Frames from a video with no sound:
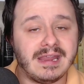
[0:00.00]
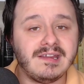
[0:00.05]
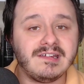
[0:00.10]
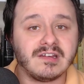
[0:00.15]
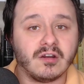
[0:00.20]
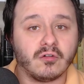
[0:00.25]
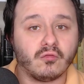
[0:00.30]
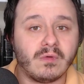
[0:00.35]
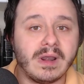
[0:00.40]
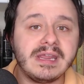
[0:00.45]
He's
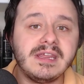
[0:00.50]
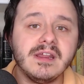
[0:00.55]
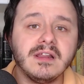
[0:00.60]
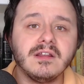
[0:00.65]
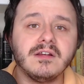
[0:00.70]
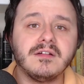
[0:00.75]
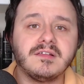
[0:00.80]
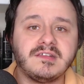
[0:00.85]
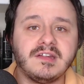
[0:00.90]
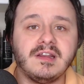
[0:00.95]
a
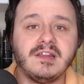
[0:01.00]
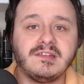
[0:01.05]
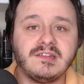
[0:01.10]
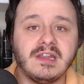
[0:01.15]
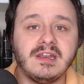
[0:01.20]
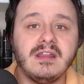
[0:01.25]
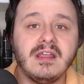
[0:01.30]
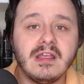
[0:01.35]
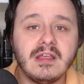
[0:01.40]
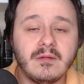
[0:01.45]
regular
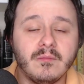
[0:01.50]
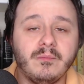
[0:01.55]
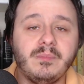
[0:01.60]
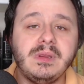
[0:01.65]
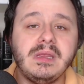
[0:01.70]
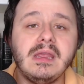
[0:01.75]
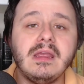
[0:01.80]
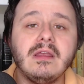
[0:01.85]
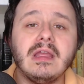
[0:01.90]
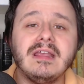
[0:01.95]
citizen
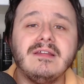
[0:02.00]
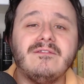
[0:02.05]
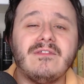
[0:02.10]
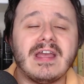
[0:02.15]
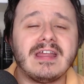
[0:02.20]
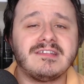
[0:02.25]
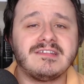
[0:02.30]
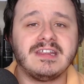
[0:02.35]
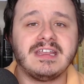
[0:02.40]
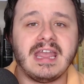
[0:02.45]
being
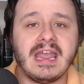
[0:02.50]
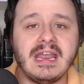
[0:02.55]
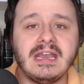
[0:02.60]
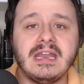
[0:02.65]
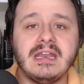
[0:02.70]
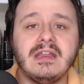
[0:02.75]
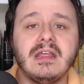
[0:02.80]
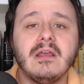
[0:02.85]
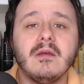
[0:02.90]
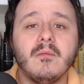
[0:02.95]

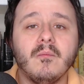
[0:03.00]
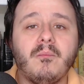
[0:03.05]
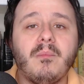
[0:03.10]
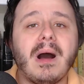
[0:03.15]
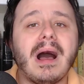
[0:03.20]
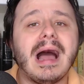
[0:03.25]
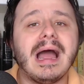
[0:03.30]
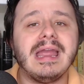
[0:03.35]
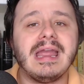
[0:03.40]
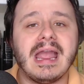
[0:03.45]
investigated
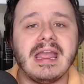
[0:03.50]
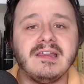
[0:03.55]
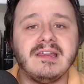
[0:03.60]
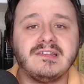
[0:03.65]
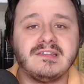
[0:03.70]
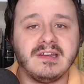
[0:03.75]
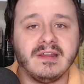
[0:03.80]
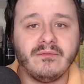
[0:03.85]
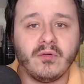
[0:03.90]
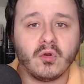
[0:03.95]
by a
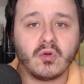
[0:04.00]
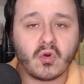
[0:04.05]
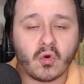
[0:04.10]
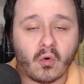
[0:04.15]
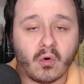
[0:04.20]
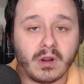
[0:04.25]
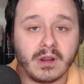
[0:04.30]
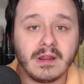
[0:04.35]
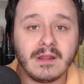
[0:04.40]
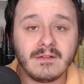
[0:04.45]
civil
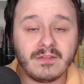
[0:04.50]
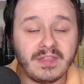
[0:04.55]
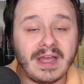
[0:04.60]
court.